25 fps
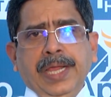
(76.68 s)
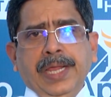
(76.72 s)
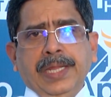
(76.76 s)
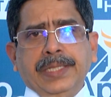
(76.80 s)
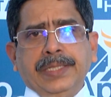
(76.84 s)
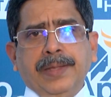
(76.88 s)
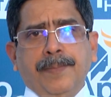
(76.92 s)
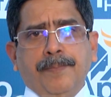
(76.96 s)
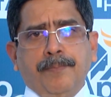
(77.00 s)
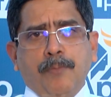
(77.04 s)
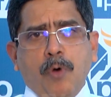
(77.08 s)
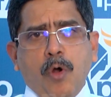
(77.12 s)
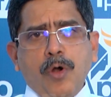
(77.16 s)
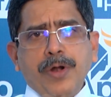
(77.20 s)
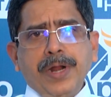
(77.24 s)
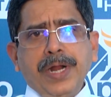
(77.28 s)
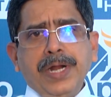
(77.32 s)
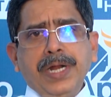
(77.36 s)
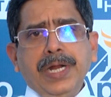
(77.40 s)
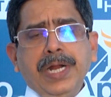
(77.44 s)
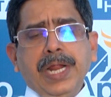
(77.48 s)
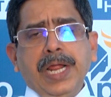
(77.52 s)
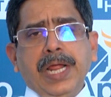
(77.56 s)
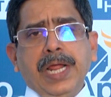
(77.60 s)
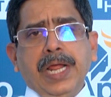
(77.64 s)
The
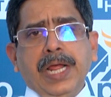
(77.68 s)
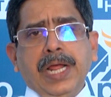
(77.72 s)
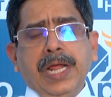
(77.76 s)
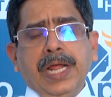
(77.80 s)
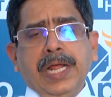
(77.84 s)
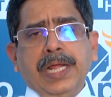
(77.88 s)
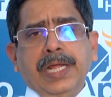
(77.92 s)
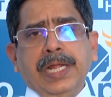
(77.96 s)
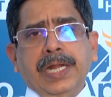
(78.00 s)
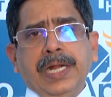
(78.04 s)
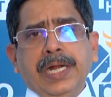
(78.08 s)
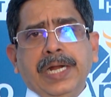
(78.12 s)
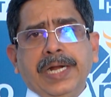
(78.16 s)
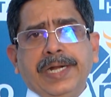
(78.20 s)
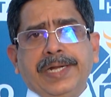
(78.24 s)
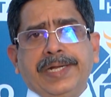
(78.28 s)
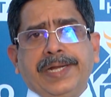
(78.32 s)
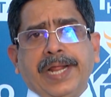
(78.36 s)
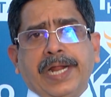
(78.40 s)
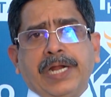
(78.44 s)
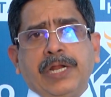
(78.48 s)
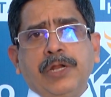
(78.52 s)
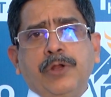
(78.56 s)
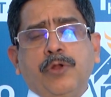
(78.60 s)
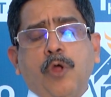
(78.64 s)
modern
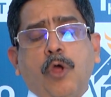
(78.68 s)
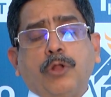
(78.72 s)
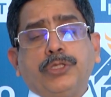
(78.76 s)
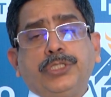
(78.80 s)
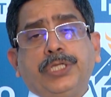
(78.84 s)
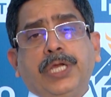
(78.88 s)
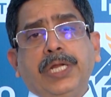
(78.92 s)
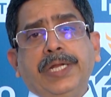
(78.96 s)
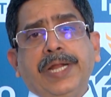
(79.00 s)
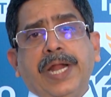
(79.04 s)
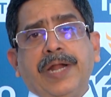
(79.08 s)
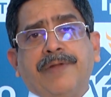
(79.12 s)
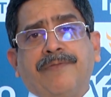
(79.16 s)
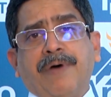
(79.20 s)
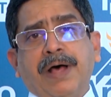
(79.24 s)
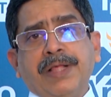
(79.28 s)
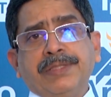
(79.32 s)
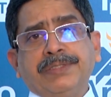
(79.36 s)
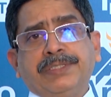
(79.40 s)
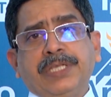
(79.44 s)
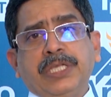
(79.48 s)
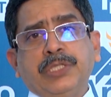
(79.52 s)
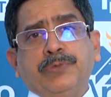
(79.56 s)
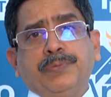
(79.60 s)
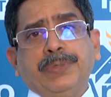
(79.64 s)
technological
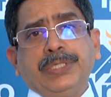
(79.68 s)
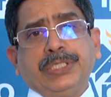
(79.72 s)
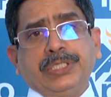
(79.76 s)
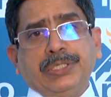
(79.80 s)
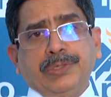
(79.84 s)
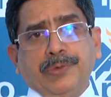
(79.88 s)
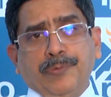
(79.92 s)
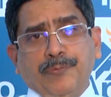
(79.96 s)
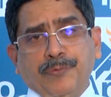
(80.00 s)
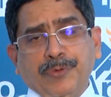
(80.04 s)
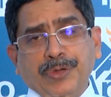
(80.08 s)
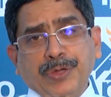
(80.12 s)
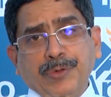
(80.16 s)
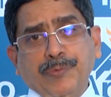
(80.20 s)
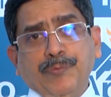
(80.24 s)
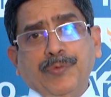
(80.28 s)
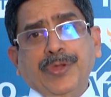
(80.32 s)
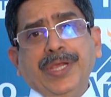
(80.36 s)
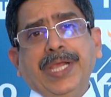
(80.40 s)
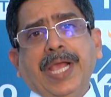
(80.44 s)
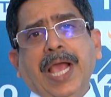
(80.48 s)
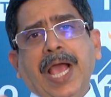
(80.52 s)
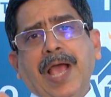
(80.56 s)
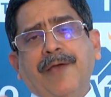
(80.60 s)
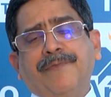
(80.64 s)
advances which
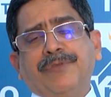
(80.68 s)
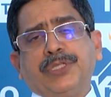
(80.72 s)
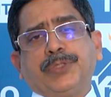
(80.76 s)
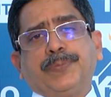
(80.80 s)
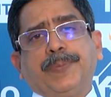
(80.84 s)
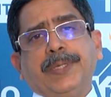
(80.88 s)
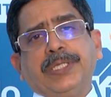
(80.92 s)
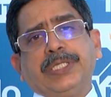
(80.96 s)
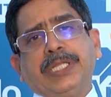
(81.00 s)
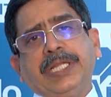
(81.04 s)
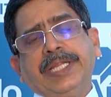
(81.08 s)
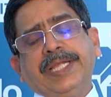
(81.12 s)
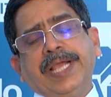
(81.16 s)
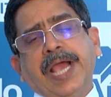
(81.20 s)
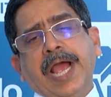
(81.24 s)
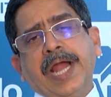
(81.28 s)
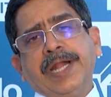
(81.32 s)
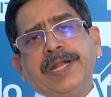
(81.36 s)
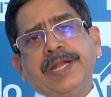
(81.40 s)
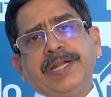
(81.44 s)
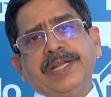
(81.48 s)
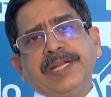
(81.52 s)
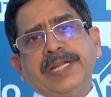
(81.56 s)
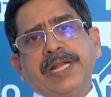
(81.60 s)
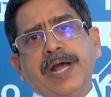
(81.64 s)
we have especially
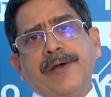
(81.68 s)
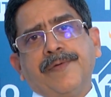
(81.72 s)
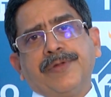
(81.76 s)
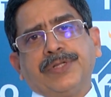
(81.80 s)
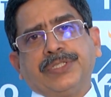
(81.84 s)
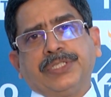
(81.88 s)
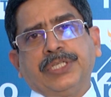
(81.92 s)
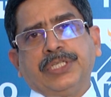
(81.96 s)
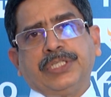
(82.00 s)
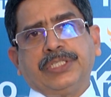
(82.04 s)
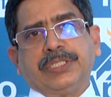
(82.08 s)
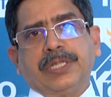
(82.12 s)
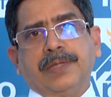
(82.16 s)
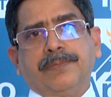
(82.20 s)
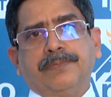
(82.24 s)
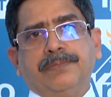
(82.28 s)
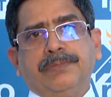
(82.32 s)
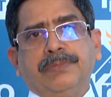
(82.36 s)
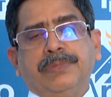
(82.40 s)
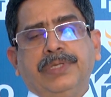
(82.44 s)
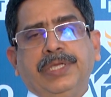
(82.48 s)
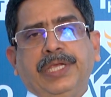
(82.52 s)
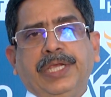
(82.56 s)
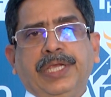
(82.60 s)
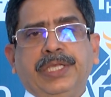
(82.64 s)
added in our system
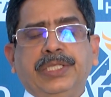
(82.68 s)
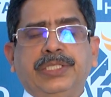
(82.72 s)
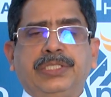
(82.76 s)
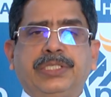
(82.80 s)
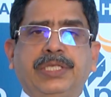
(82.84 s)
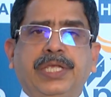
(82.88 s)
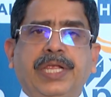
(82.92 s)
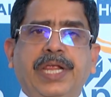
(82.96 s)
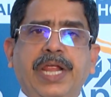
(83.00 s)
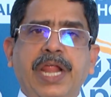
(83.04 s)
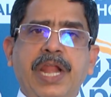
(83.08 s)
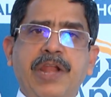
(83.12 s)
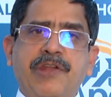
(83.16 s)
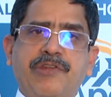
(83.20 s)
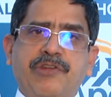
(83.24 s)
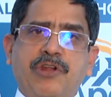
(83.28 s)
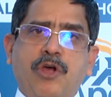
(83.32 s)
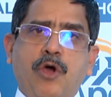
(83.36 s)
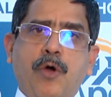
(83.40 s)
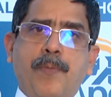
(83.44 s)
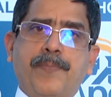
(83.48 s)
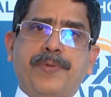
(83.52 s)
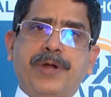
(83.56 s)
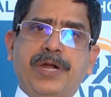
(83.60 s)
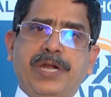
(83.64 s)
is
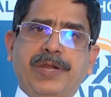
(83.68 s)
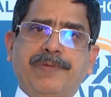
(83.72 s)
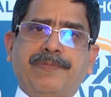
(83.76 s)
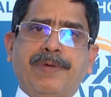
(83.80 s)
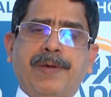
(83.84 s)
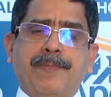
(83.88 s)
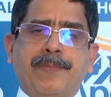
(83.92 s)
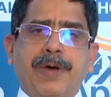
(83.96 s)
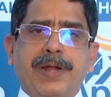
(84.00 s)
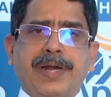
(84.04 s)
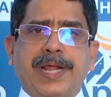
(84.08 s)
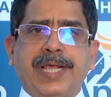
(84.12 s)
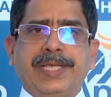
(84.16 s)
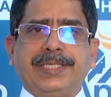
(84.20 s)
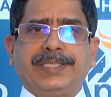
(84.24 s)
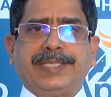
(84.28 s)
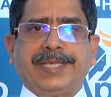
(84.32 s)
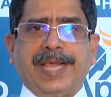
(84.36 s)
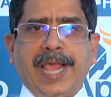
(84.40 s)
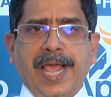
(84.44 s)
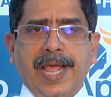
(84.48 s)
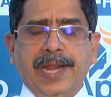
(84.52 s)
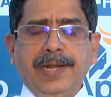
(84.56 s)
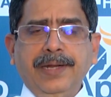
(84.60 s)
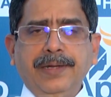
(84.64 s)
intra-operative MRI
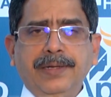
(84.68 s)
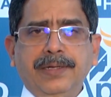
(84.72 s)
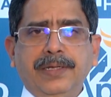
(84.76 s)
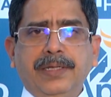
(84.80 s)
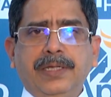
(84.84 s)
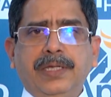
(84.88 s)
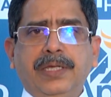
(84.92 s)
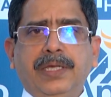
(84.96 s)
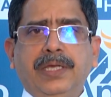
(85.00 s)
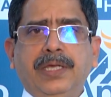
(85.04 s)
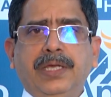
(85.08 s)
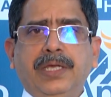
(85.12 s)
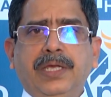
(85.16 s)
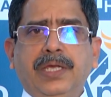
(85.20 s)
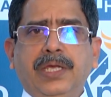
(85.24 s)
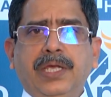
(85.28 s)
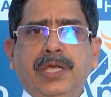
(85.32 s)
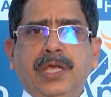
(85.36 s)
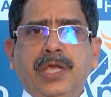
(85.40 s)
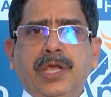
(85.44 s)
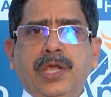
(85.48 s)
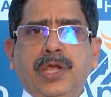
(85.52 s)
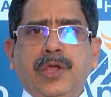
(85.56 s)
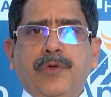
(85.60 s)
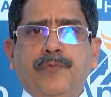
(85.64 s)
scan,
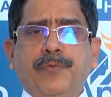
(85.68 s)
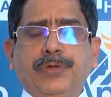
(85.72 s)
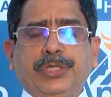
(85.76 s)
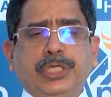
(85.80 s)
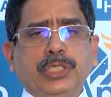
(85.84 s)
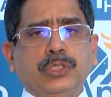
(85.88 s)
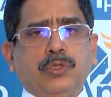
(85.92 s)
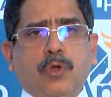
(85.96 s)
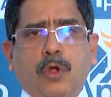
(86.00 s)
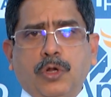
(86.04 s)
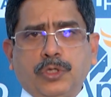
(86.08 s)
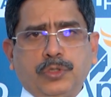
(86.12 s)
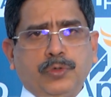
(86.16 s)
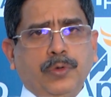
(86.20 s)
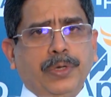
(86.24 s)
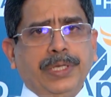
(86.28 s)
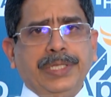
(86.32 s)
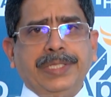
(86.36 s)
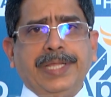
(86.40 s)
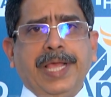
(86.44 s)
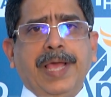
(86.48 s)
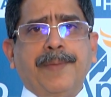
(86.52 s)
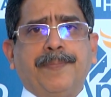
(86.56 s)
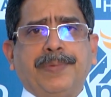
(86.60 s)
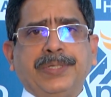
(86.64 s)
which is also
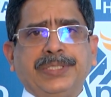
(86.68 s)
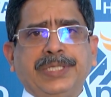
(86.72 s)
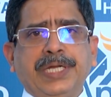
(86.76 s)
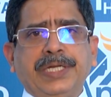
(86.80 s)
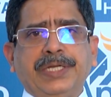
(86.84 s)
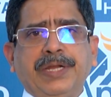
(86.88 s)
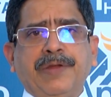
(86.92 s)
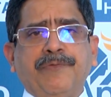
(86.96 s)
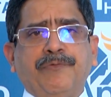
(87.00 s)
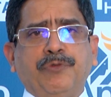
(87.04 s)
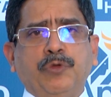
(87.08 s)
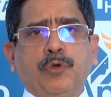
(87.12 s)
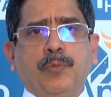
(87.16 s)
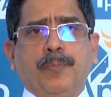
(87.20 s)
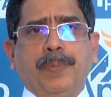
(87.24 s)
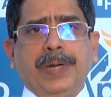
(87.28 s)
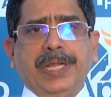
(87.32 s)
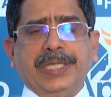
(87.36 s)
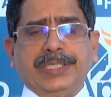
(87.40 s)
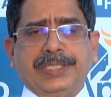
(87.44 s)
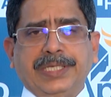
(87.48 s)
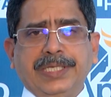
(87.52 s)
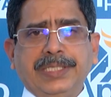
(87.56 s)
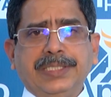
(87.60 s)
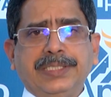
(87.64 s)
there present in few
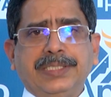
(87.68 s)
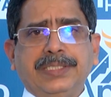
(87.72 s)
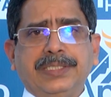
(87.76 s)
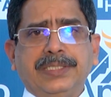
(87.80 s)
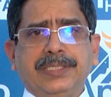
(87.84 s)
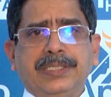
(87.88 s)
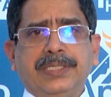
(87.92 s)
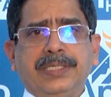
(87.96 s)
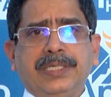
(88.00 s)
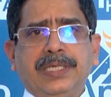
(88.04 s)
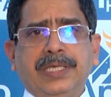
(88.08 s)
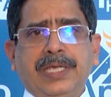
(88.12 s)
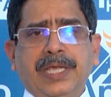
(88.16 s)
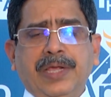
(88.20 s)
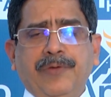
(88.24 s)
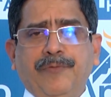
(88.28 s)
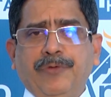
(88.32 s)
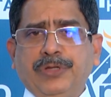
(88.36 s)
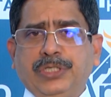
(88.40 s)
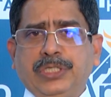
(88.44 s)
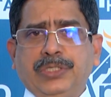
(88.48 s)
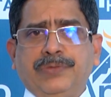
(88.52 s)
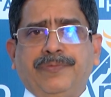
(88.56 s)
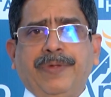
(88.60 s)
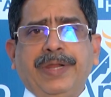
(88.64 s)
places,
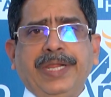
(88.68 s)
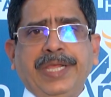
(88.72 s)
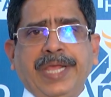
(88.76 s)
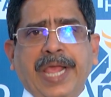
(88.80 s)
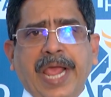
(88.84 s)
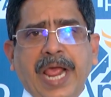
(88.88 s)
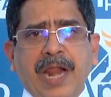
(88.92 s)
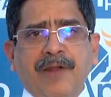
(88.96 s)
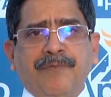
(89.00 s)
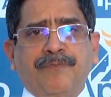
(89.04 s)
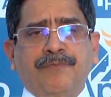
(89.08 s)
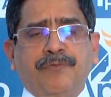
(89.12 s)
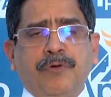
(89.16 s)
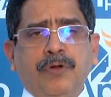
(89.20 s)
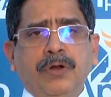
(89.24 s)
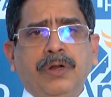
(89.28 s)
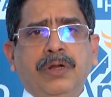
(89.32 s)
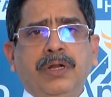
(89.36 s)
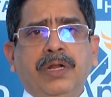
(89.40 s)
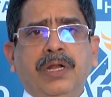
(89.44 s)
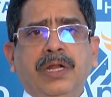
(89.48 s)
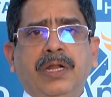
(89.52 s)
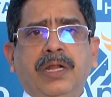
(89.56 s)
which is very helpful